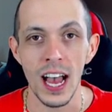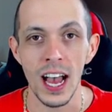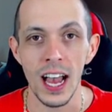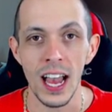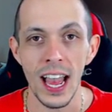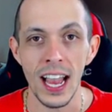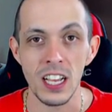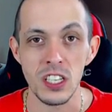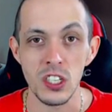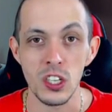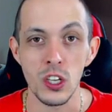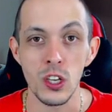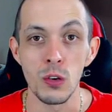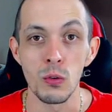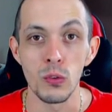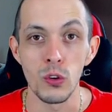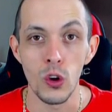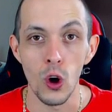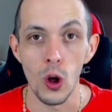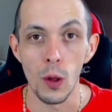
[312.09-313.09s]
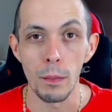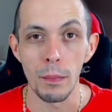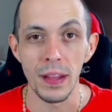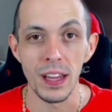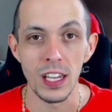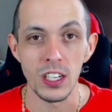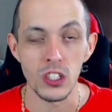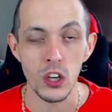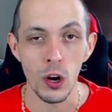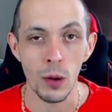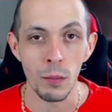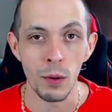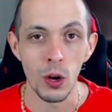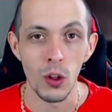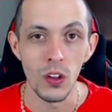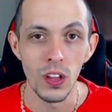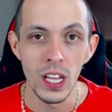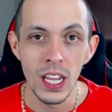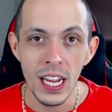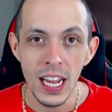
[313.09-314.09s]
uh, execute Gulp in the
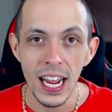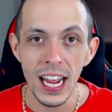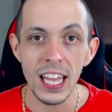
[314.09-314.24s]
terminal.